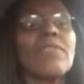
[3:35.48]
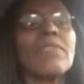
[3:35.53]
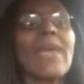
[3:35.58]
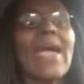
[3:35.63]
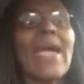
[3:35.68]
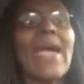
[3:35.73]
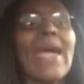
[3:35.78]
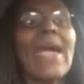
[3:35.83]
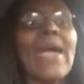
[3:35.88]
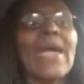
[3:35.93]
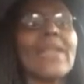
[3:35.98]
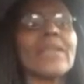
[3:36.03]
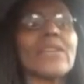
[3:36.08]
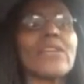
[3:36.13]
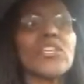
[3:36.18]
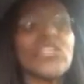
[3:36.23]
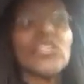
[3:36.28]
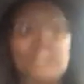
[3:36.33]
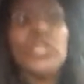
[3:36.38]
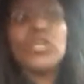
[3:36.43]
that
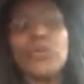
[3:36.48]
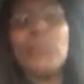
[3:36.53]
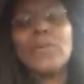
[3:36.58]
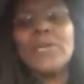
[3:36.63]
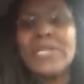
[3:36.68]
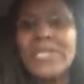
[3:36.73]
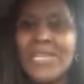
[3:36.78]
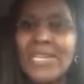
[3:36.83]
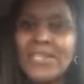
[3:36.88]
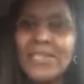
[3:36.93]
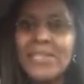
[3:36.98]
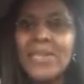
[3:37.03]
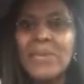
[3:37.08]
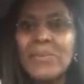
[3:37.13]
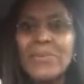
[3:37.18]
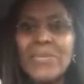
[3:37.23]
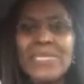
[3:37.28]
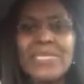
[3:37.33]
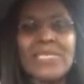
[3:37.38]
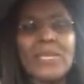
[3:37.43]
you would end
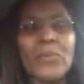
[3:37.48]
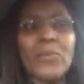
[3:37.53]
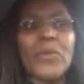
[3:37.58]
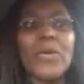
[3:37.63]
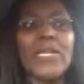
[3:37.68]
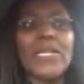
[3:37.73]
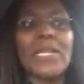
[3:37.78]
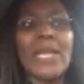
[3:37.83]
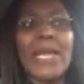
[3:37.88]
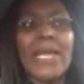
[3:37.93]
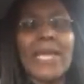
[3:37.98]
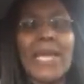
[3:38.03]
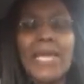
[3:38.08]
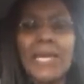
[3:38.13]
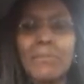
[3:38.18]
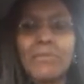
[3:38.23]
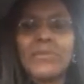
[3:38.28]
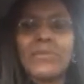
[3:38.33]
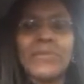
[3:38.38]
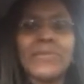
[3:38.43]
up with someone like
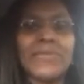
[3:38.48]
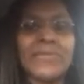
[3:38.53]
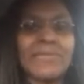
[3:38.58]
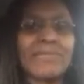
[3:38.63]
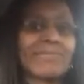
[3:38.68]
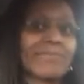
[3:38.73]
April.